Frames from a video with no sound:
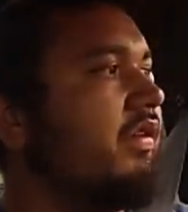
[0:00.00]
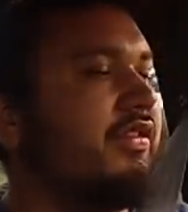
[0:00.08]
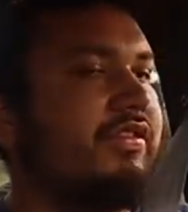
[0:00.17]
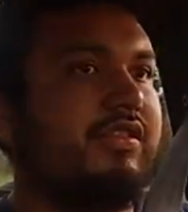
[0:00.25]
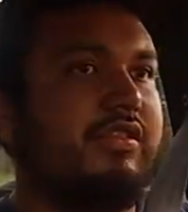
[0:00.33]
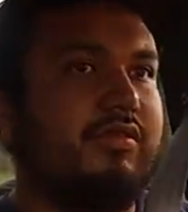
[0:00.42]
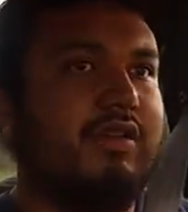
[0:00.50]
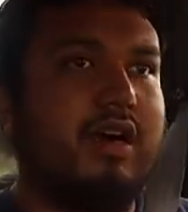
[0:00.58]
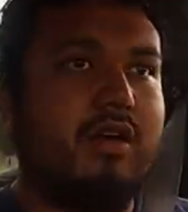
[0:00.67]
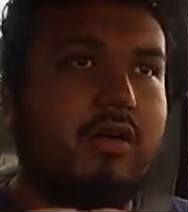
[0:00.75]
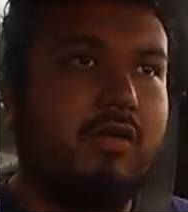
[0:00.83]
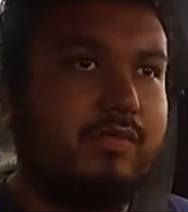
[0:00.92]
used to do
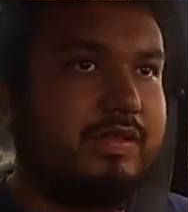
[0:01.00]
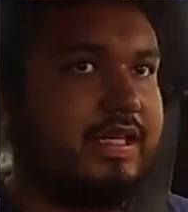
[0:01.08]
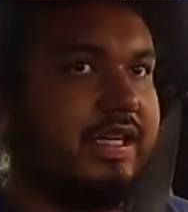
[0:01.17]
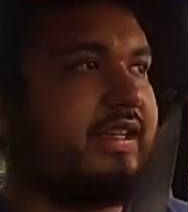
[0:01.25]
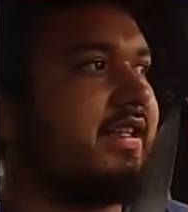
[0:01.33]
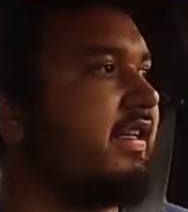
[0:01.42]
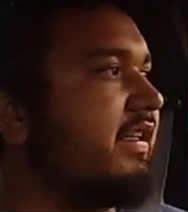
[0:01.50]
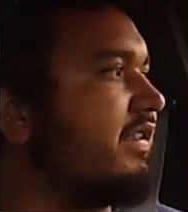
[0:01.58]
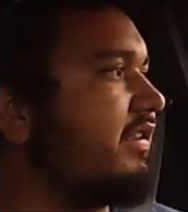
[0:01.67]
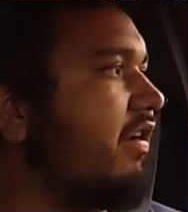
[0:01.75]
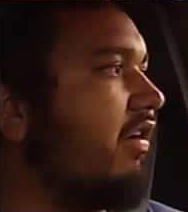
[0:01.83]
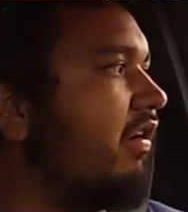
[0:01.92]
homes like
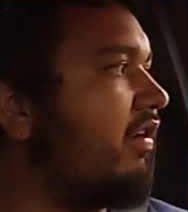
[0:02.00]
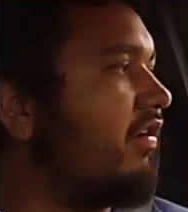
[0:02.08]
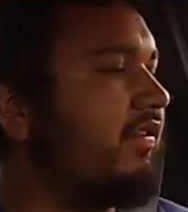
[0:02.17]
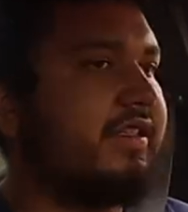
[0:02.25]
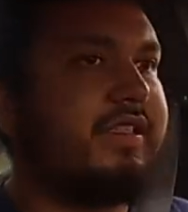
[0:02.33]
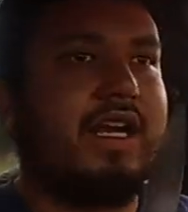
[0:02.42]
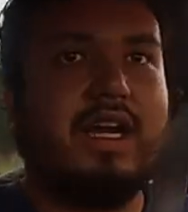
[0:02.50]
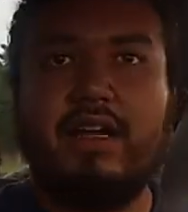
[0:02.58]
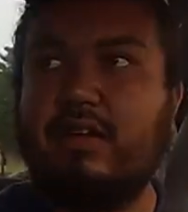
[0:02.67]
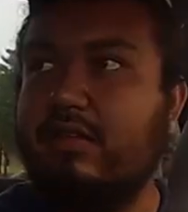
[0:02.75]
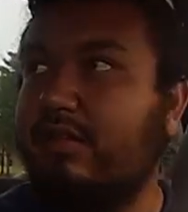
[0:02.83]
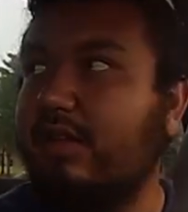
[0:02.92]
this. All the
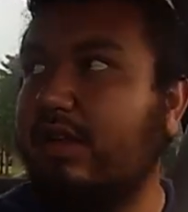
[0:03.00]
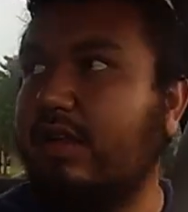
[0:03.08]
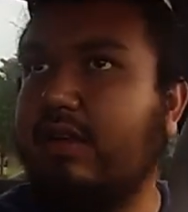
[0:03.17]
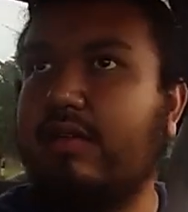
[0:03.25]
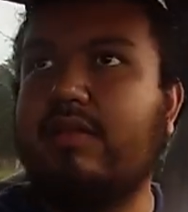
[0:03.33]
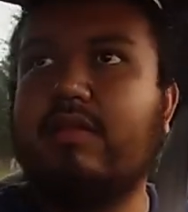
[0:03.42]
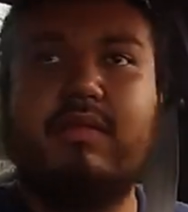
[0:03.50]
tile that